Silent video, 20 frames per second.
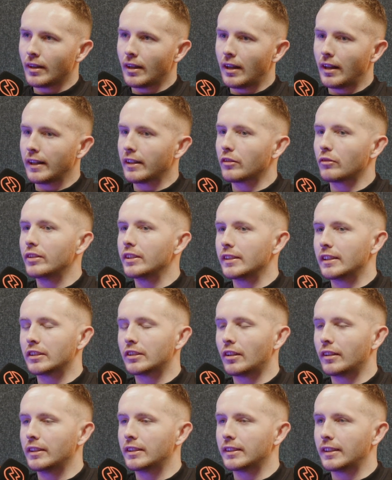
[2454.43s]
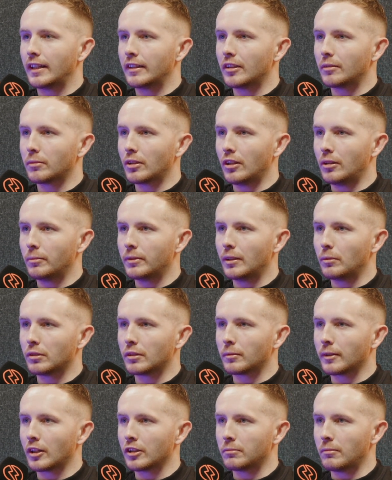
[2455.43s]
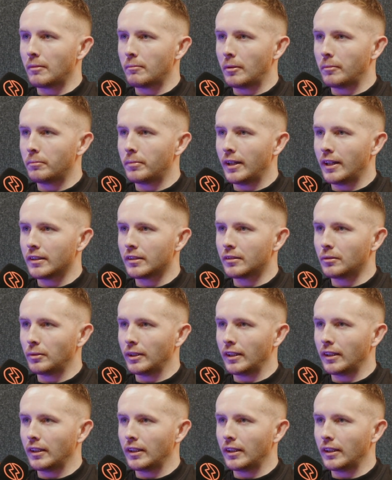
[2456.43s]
Like, the reason I started stand-up comedy was because my mum passed away.